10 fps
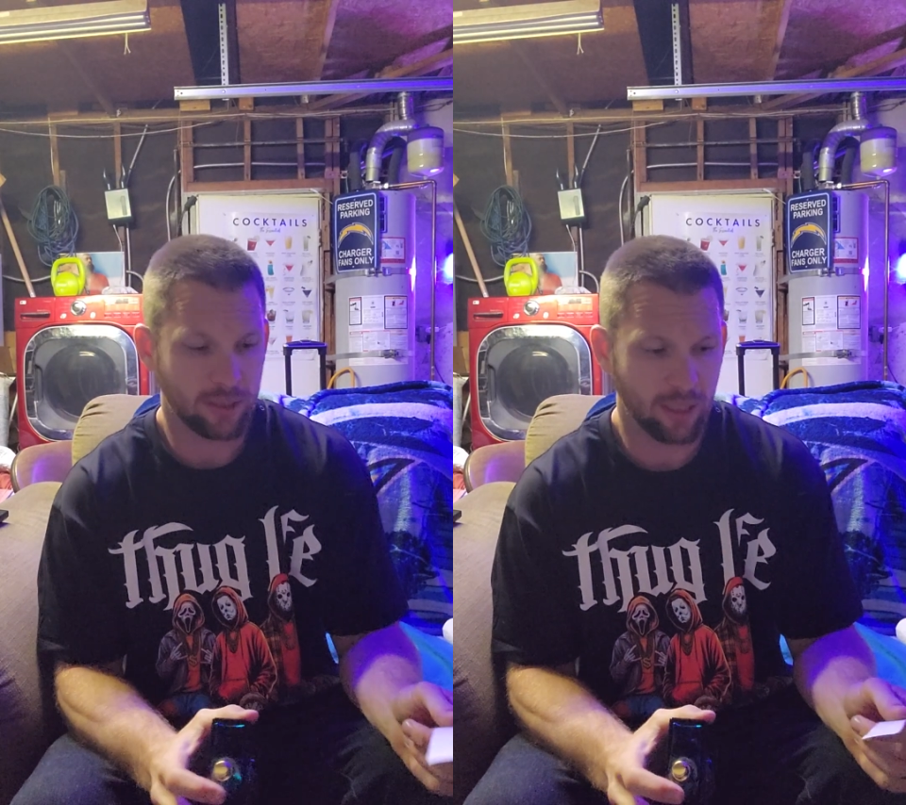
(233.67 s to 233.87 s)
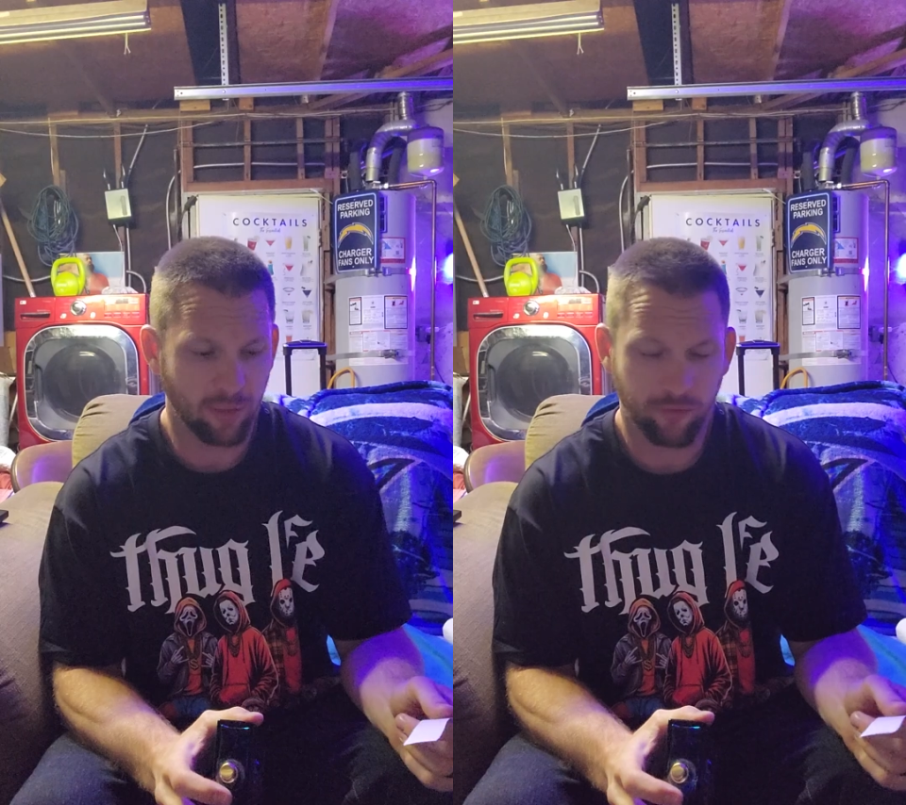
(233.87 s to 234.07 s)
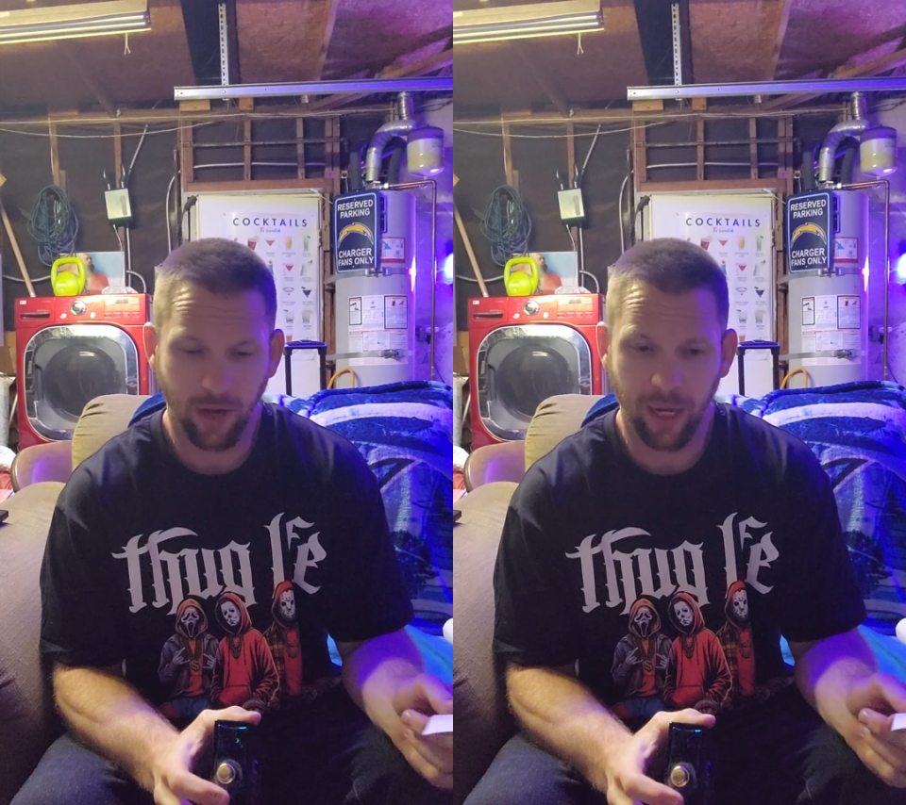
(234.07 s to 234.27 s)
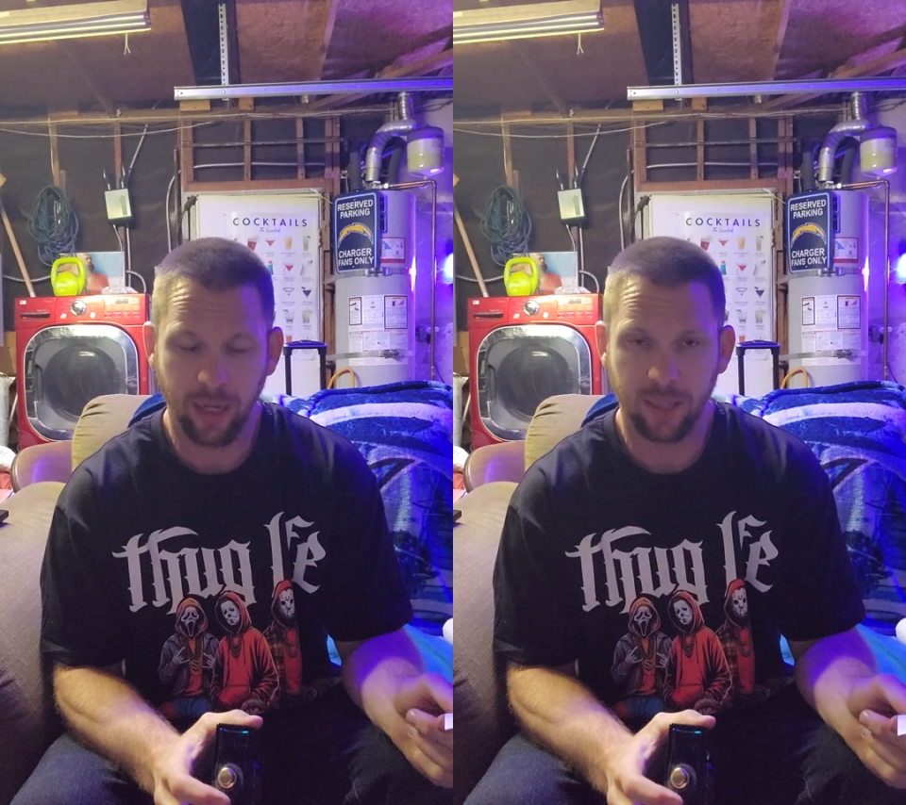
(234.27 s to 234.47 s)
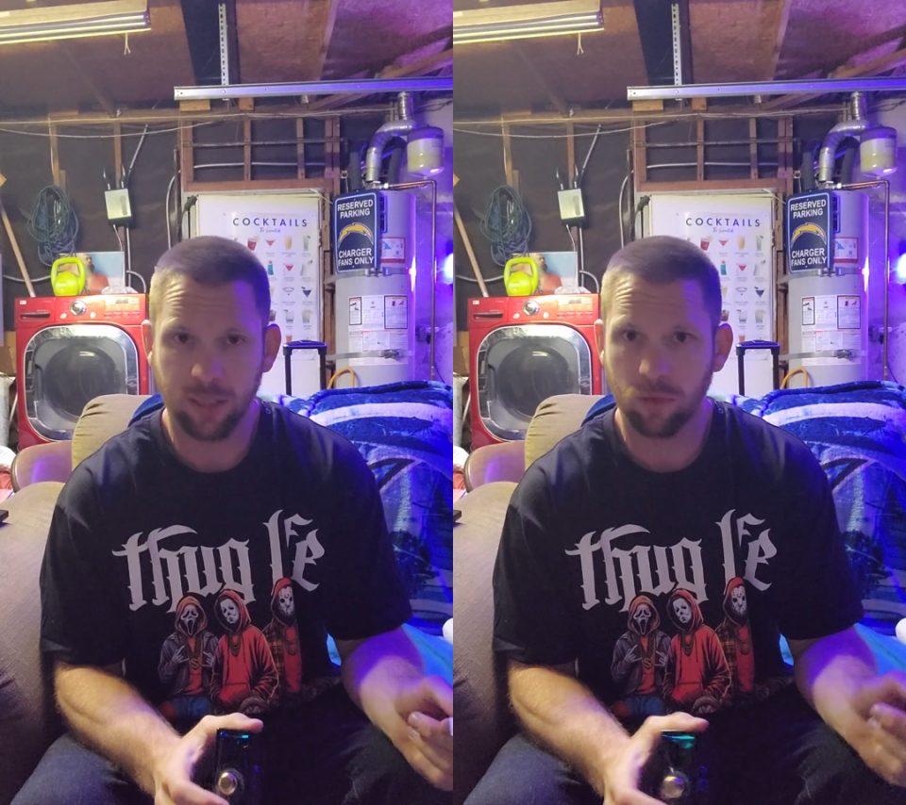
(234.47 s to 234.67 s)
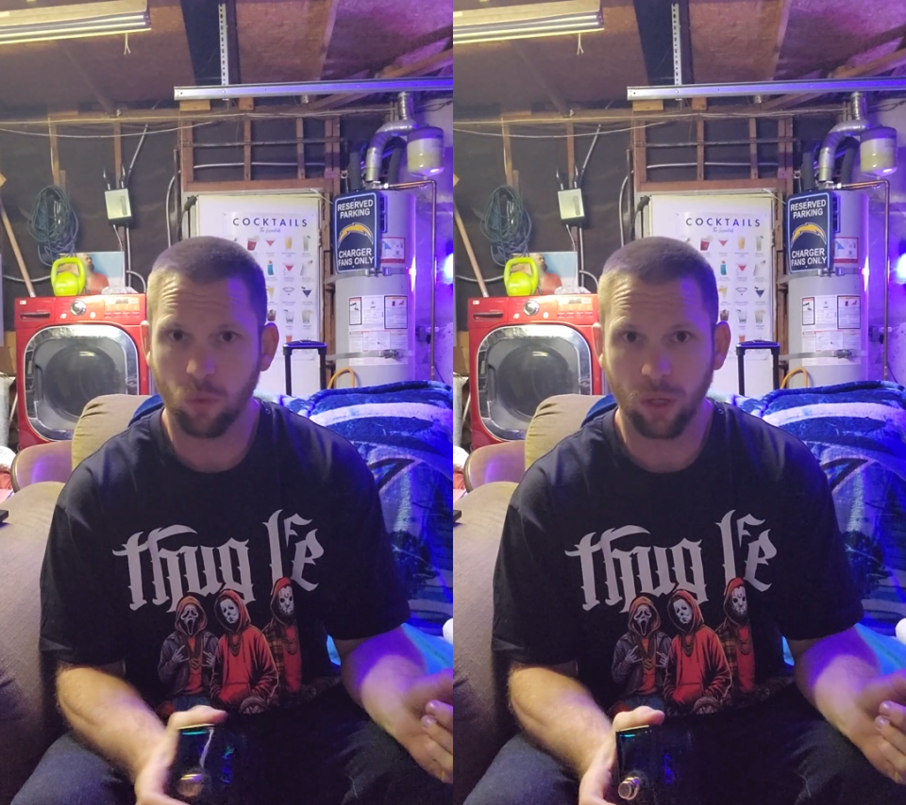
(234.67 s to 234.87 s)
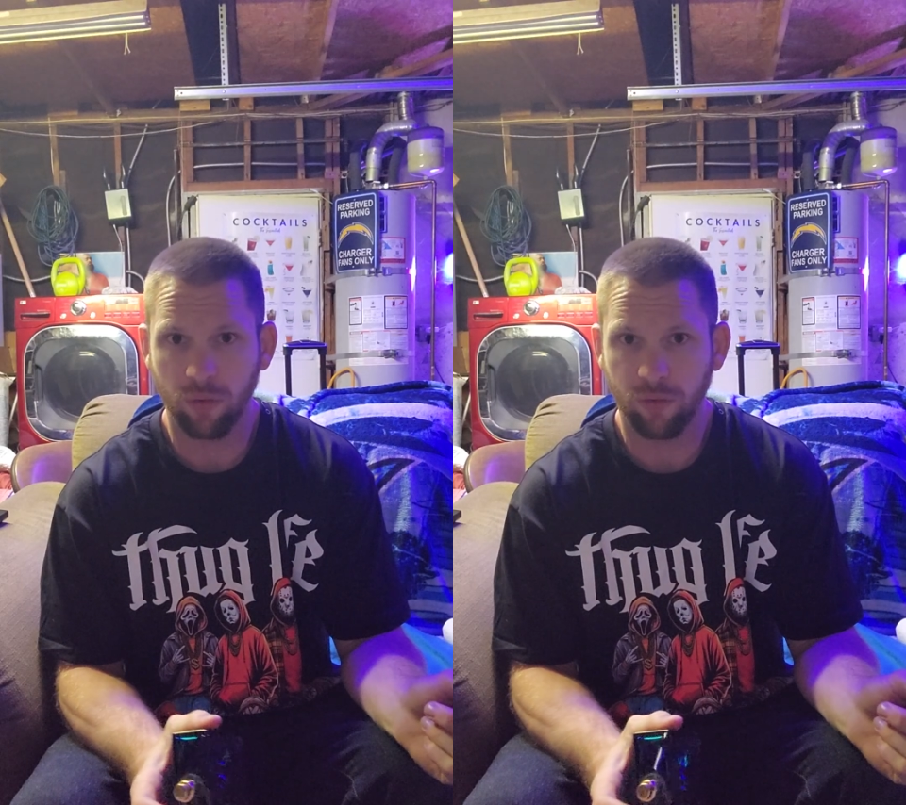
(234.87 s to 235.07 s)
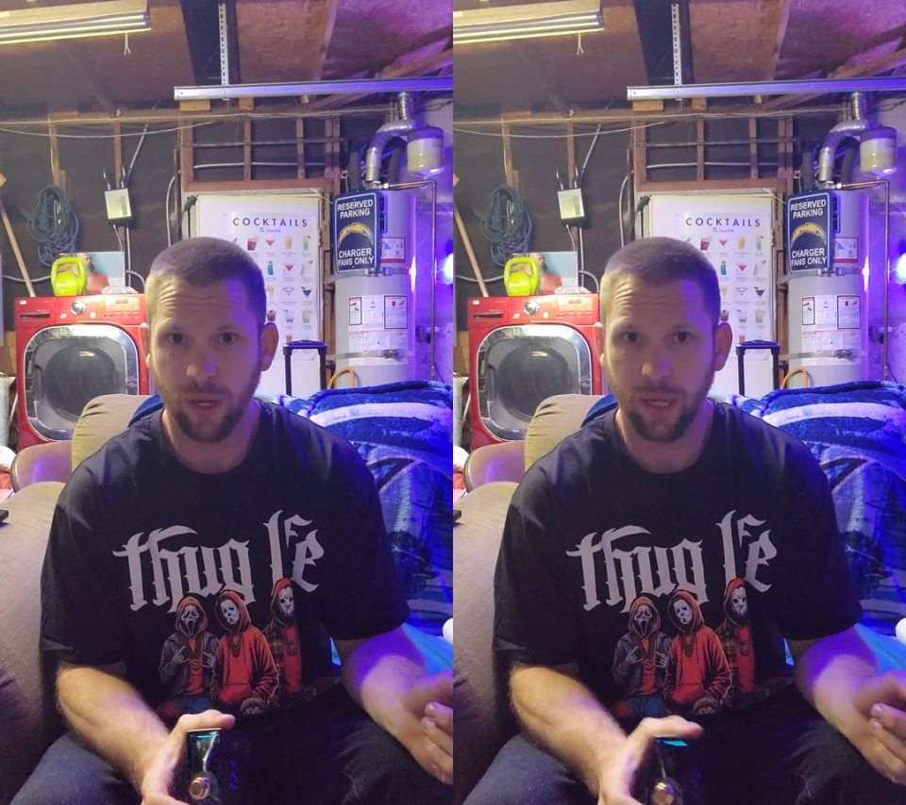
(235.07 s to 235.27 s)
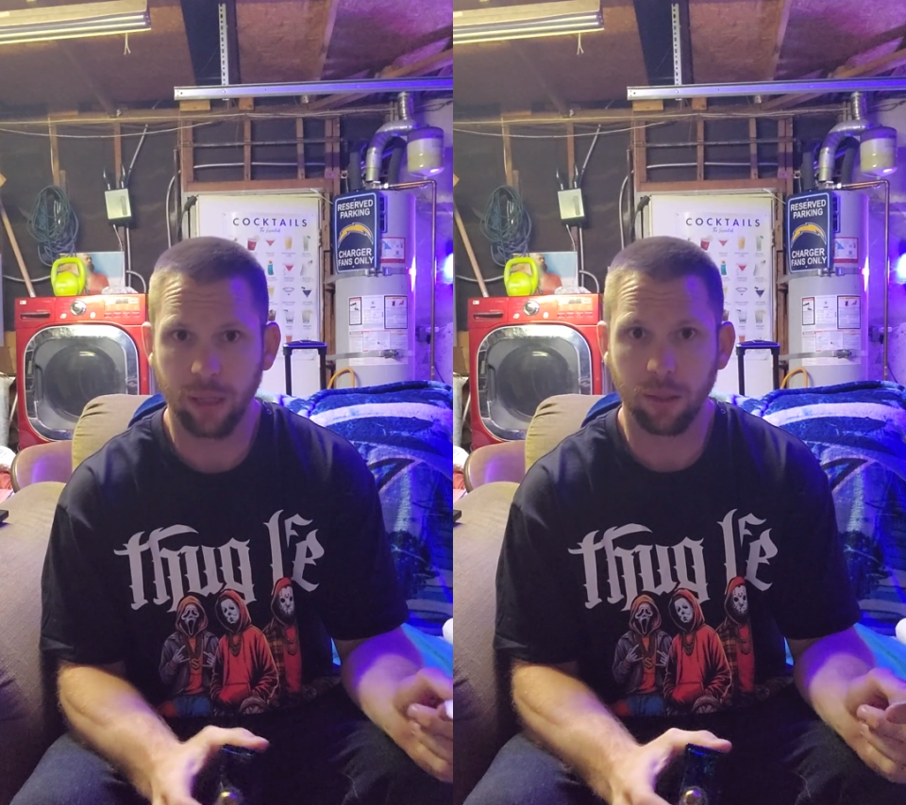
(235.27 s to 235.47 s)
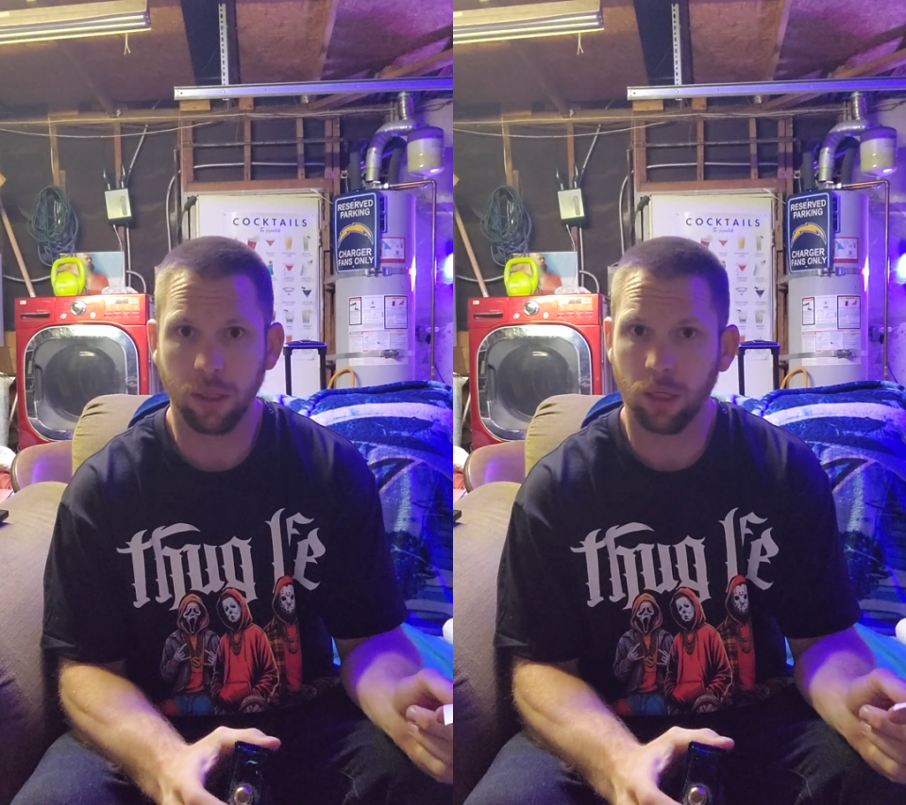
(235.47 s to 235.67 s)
did a fight. I just won a fight.